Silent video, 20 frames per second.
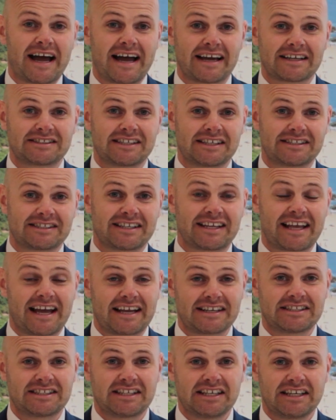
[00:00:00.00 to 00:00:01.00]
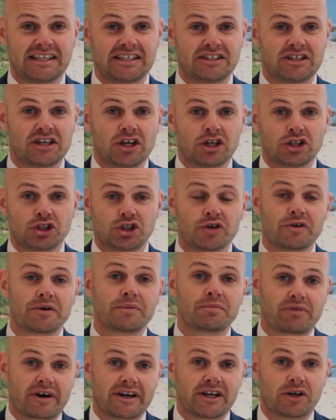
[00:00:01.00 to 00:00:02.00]
access the canteen
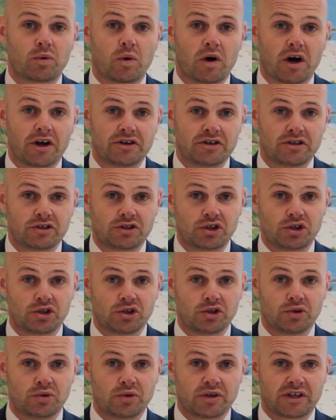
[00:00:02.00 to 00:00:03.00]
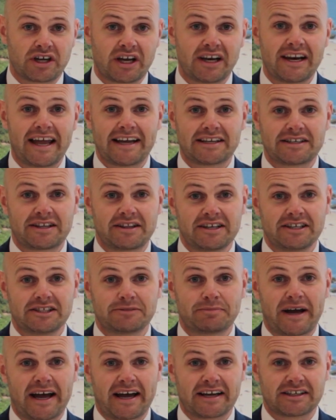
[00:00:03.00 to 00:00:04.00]
during break one to collect these
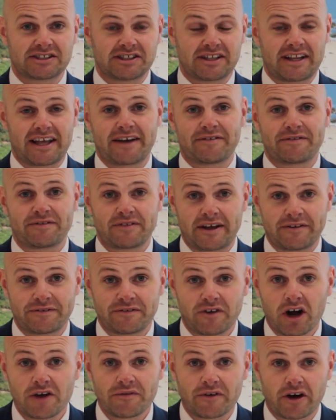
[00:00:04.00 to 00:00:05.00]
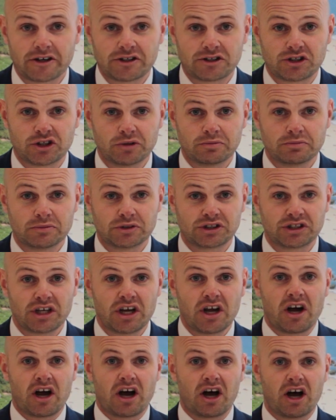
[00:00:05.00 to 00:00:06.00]
bags. So they're 5
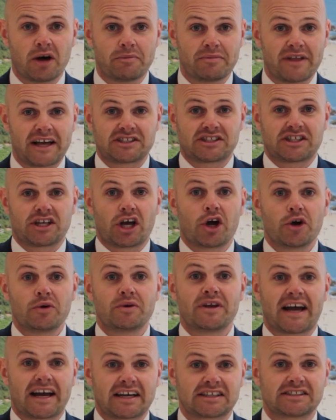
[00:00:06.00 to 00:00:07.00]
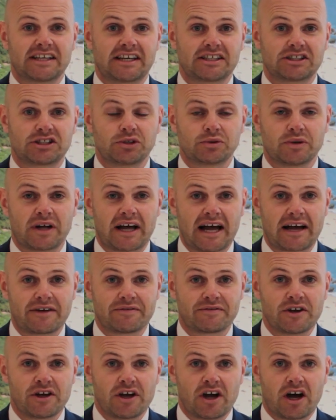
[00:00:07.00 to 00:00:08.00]
items. That's the only access you'll
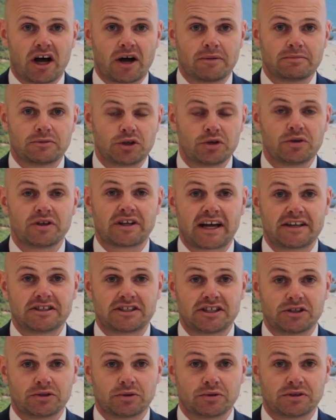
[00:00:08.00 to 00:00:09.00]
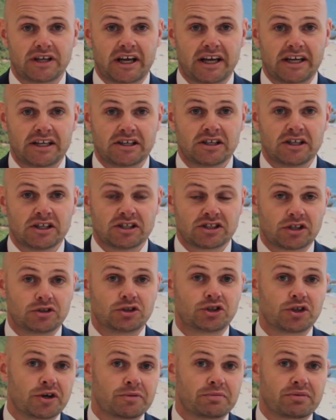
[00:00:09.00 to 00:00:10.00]
have to the canteen all day. So
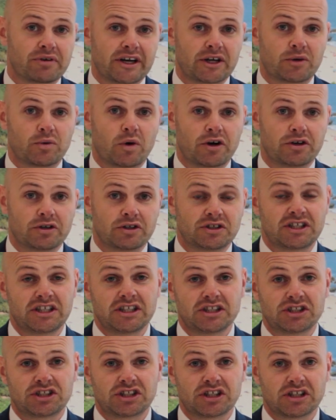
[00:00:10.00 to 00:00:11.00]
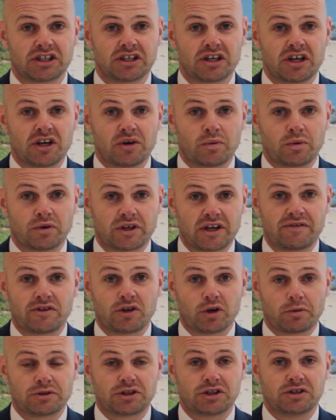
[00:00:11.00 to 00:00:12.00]
during break one, your teacher will give you
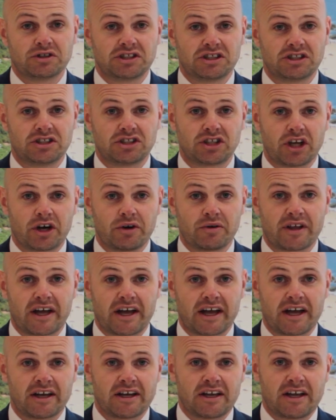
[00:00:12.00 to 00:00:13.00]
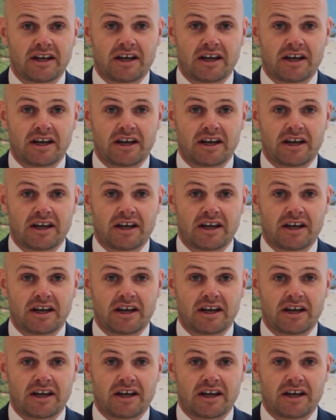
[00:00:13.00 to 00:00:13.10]
the opportunity to go there